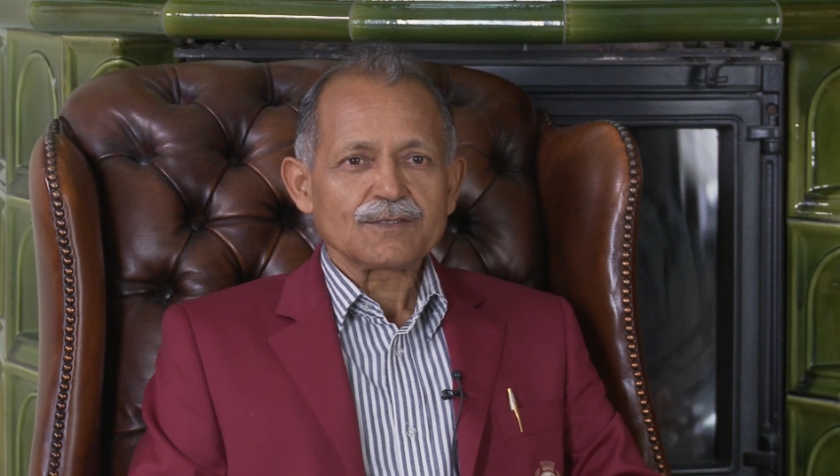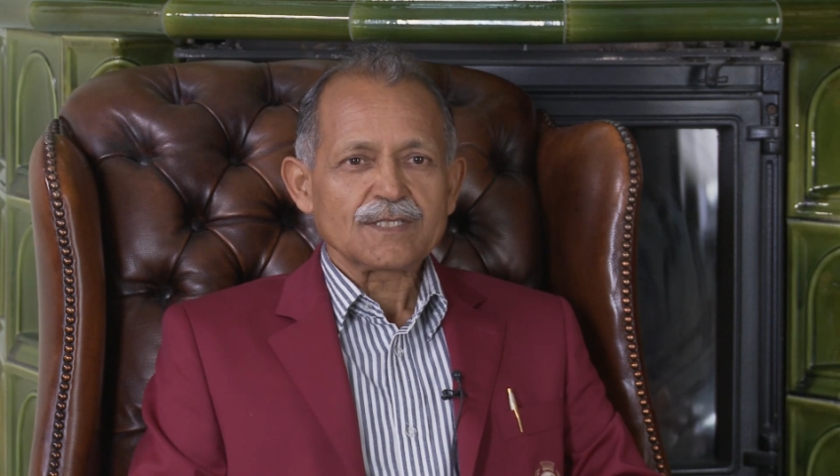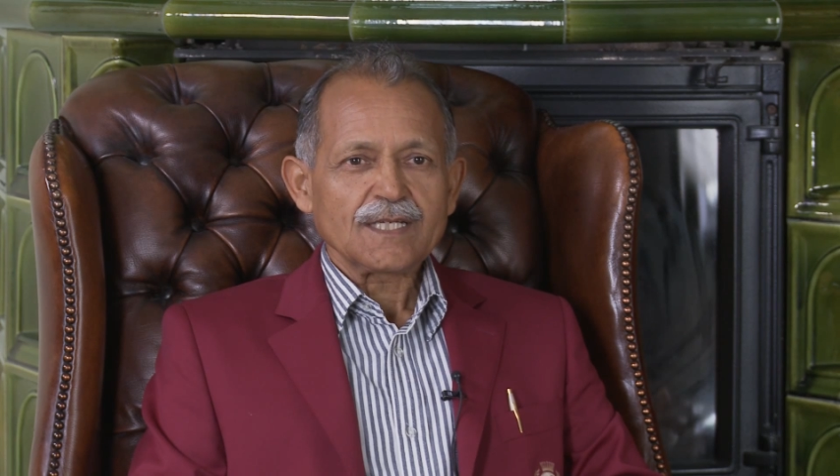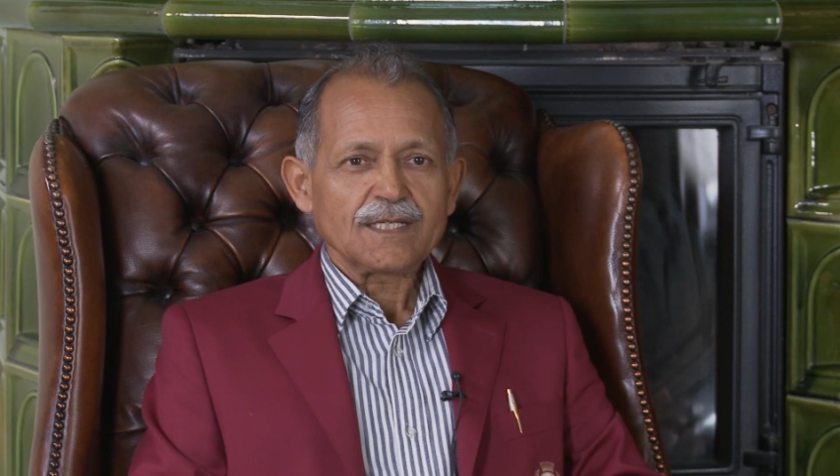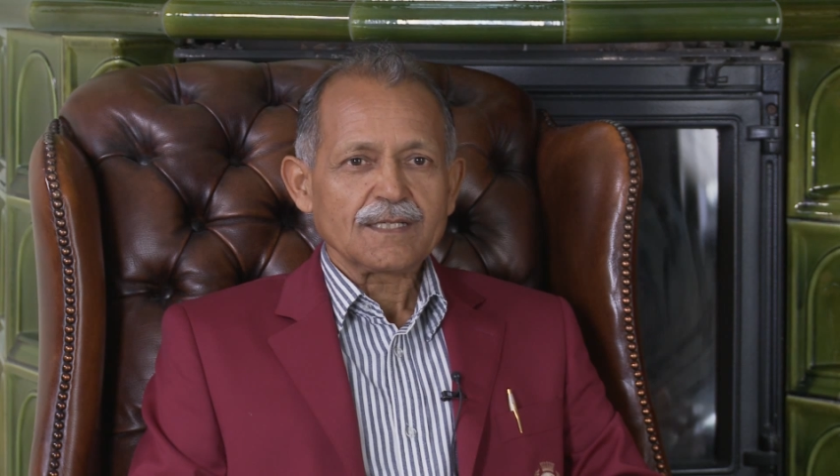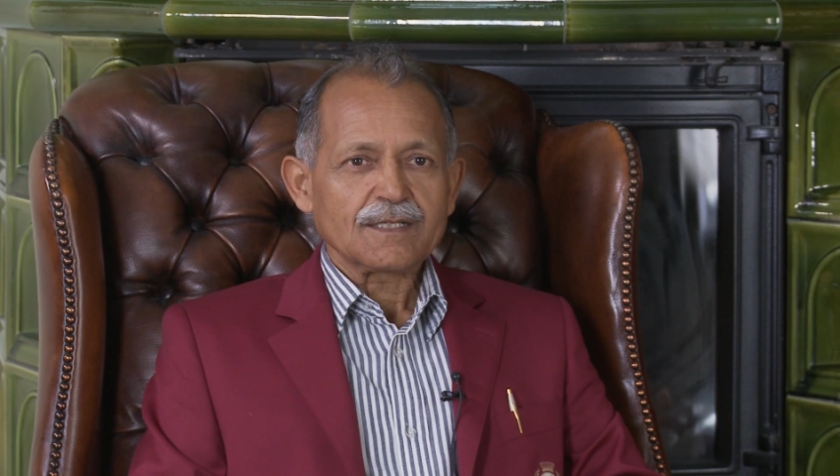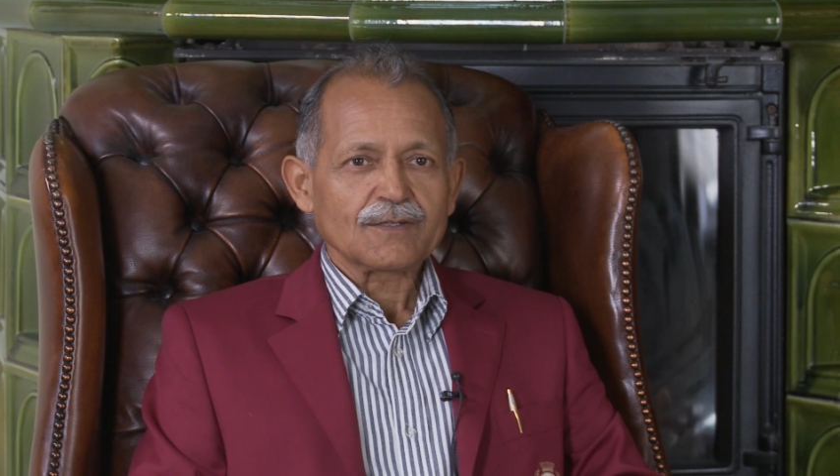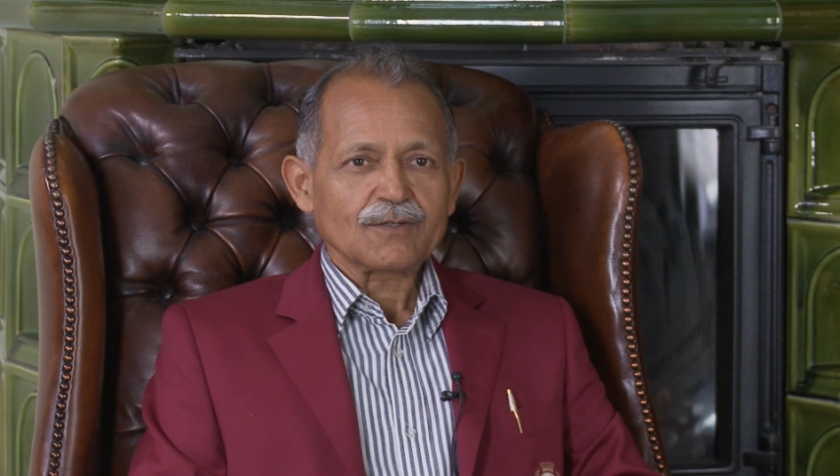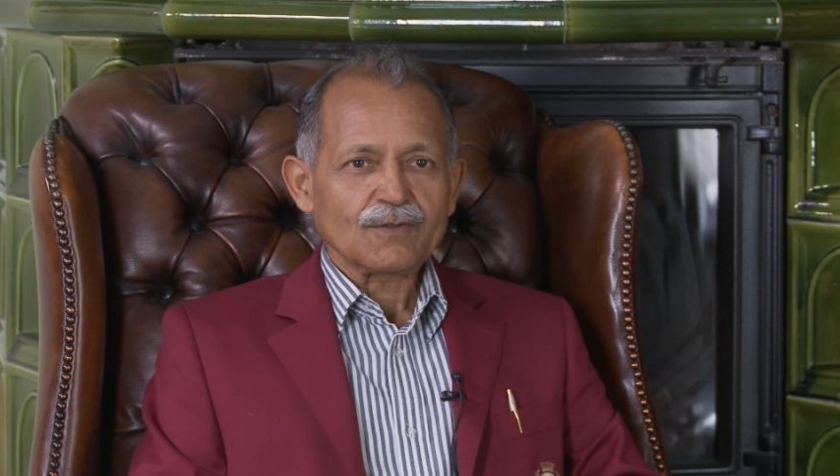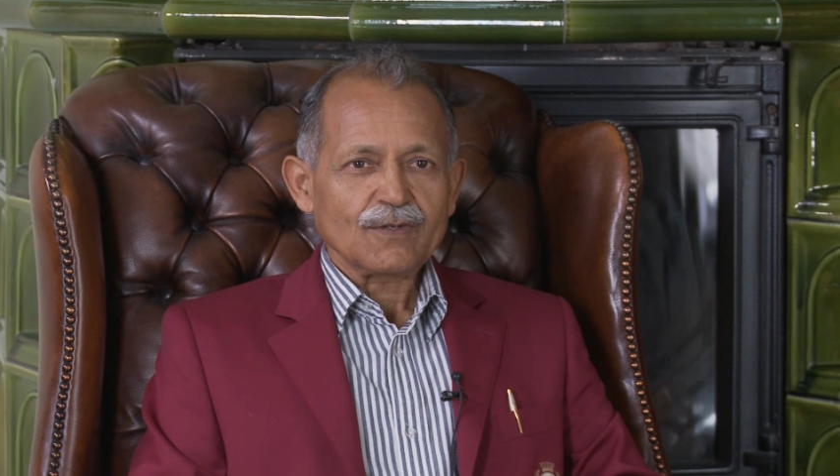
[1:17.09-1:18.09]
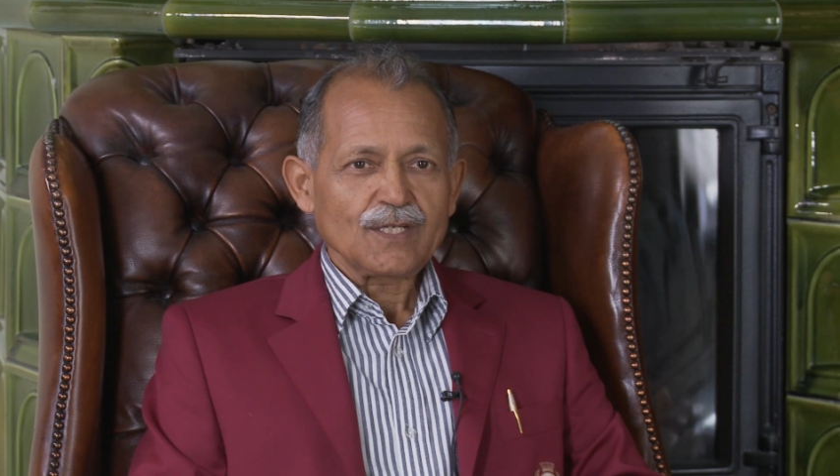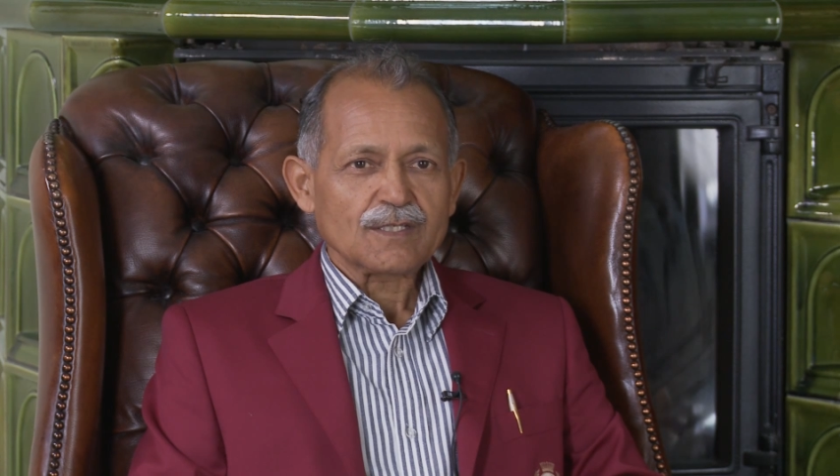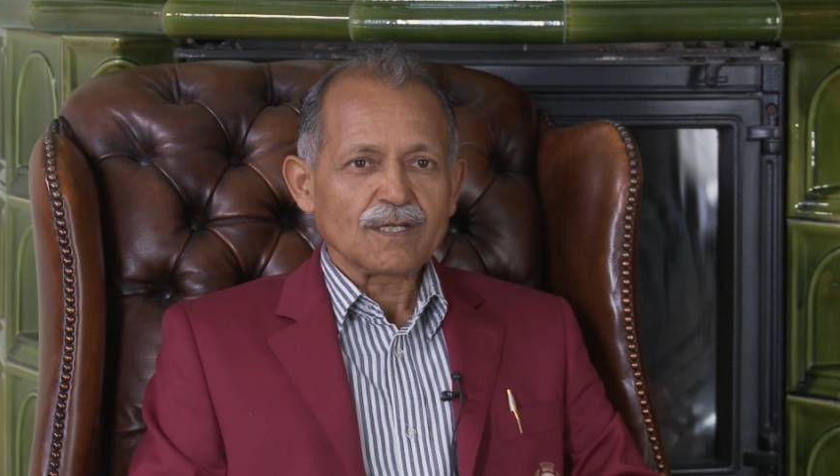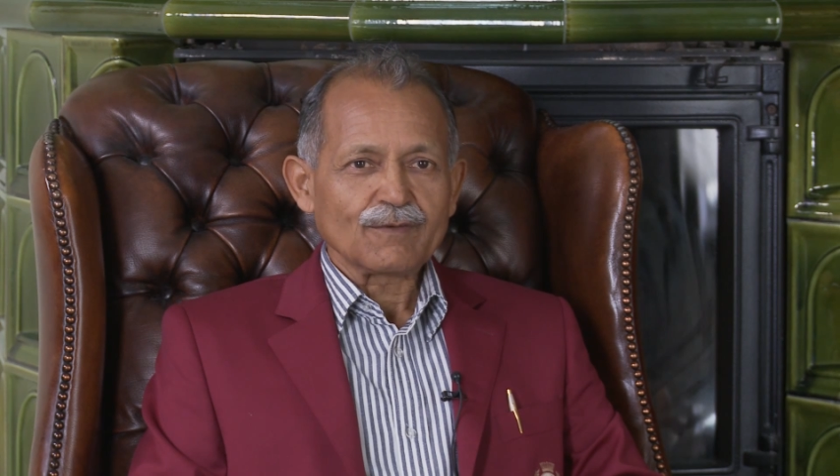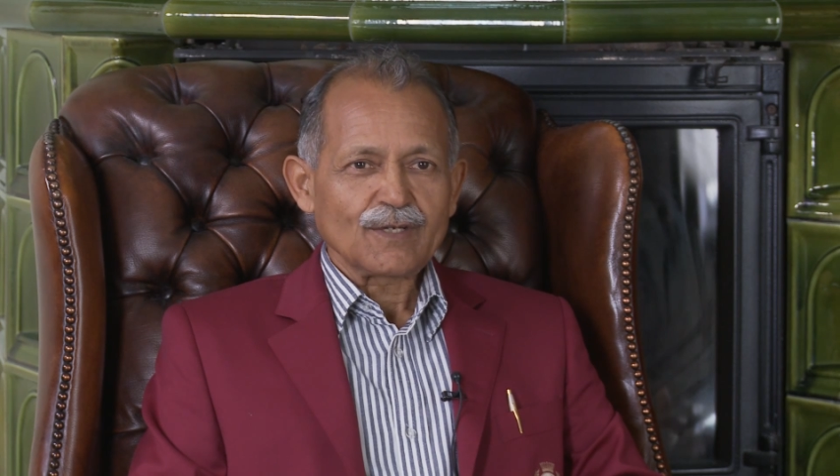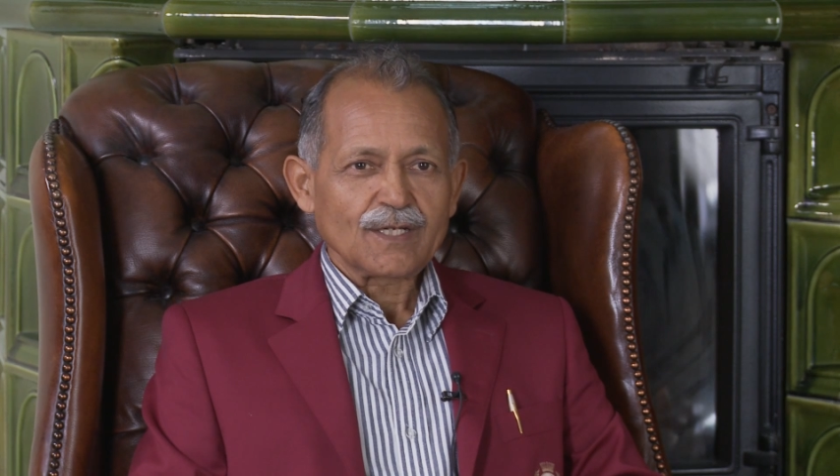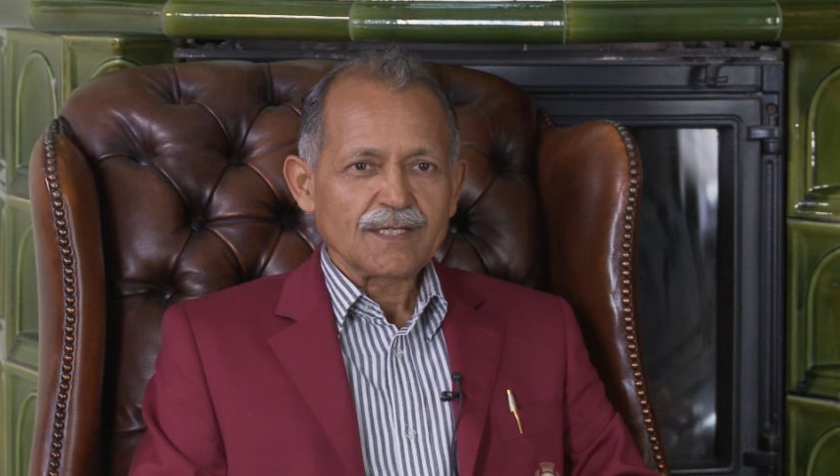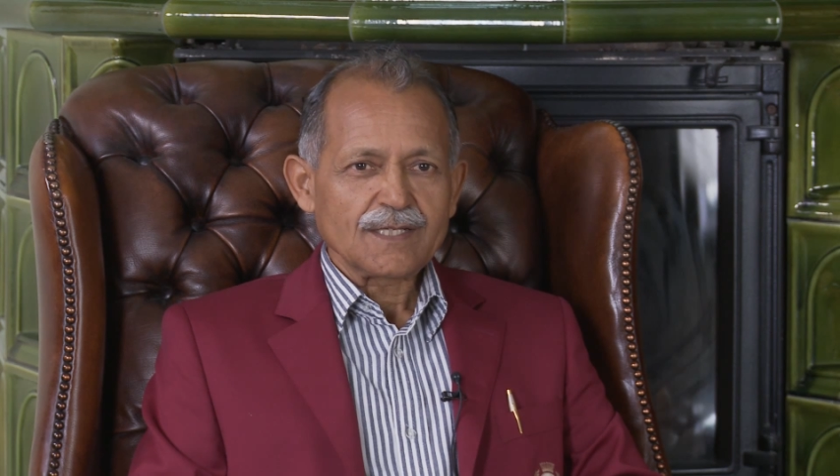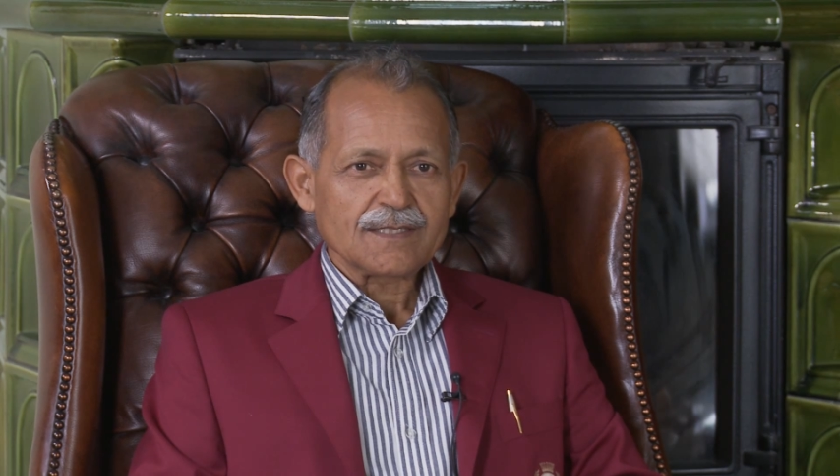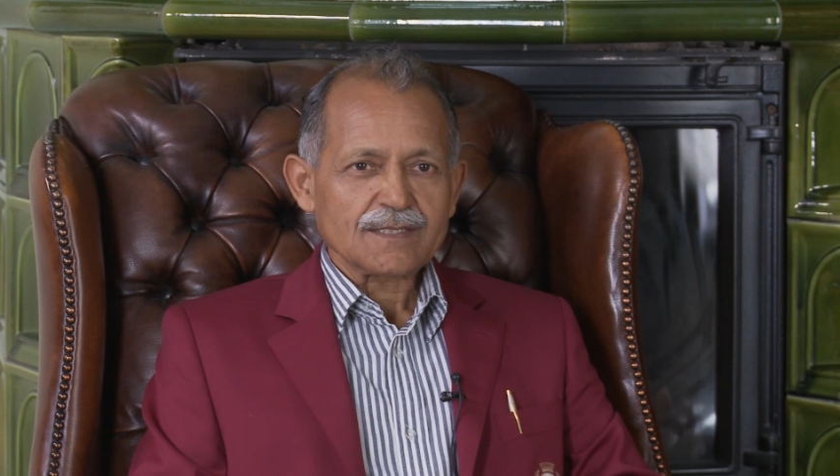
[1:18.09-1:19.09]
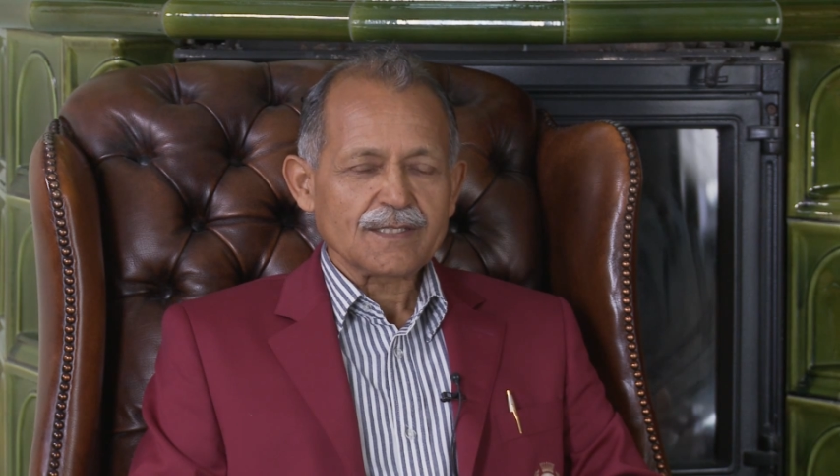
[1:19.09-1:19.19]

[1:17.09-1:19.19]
today a great awareness.